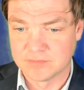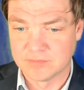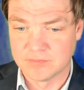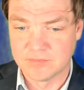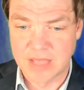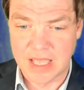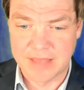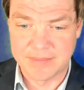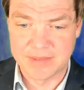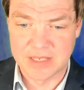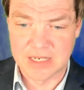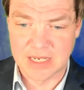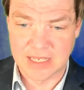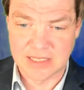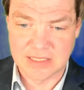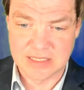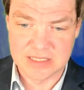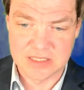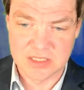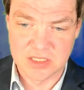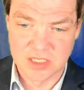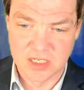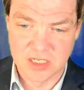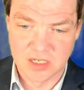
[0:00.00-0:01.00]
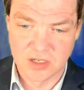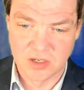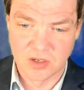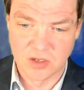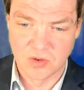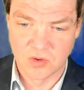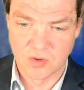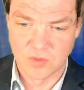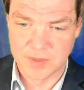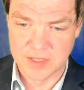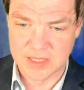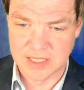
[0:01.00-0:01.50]
maybe knight
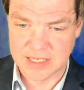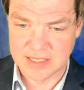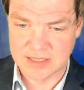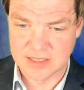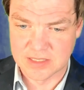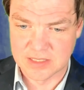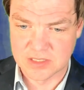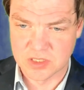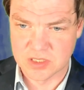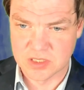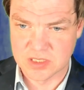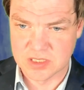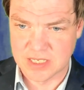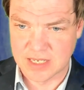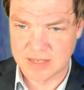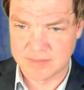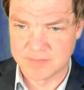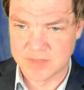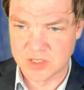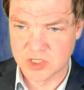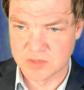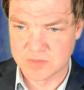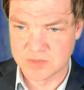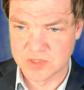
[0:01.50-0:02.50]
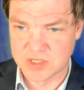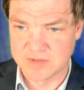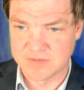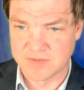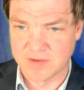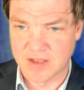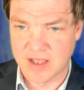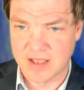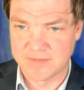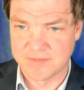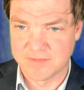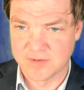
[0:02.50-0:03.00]
d2, but like let's just say bishop
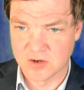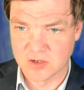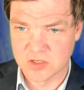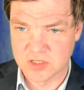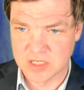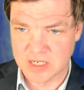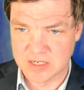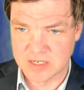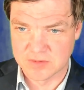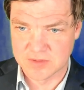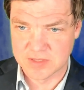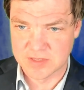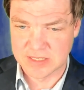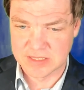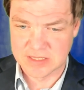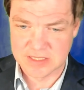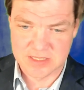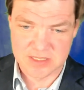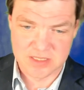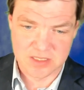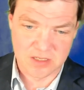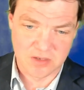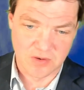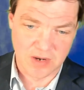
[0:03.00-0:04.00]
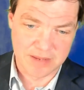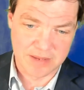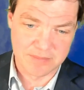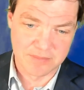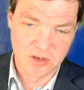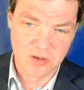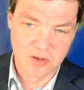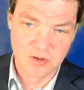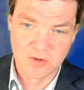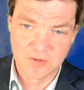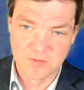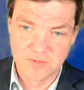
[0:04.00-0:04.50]
g5 first. I don't think this is a great
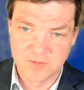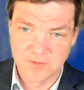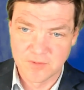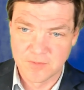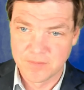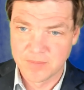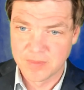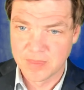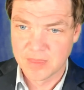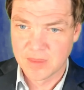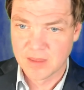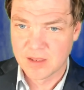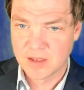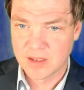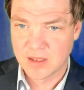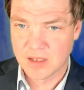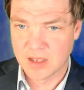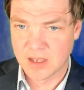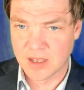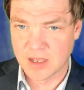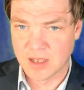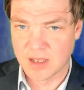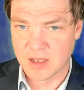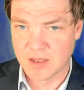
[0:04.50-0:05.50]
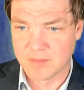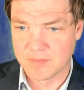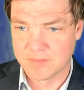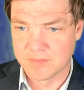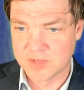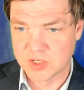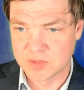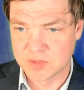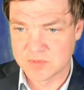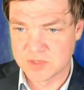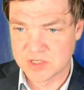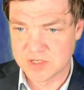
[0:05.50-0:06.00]
move.
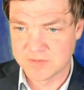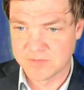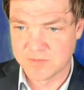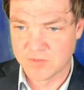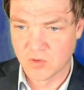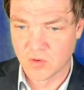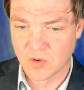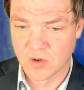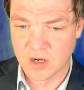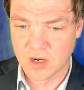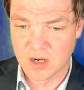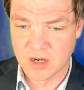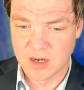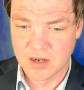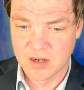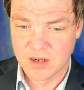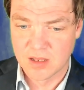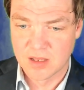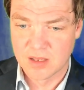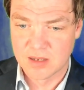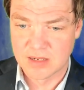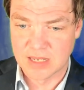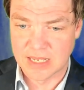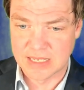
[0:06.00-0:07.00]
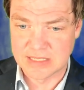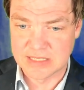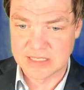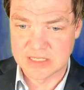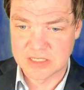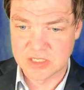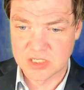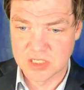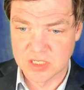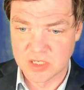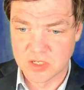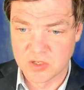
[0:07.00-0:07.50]
Bishop g4, knight
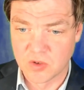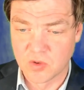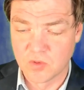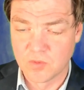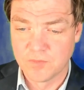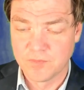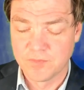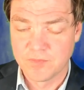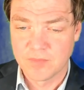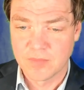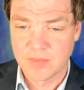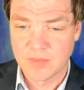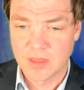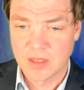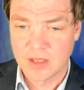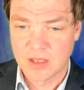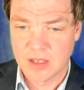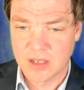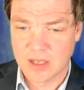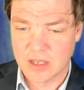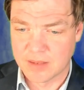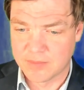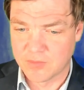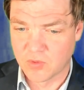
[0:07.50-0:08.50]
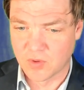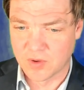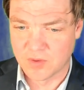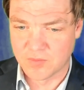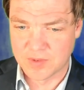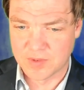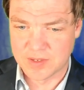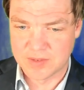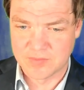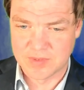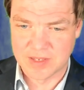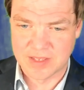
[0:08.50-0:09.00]
d2. Well,
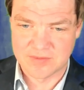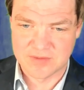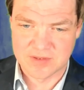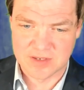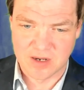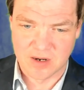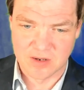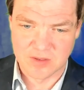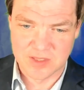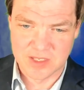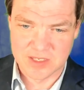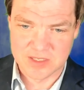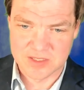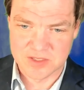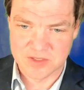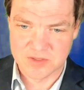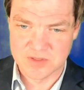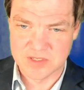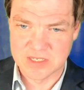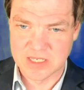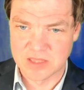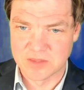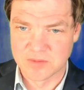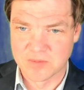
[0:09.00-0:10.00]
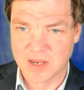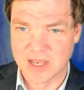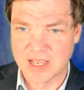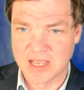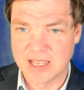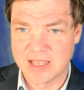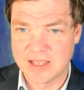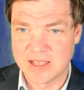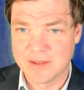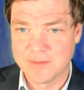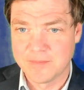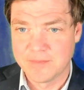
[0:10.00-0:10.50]
we have to guard this. So
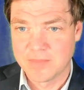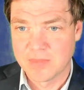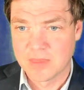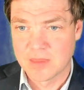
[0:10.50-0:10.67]
c3,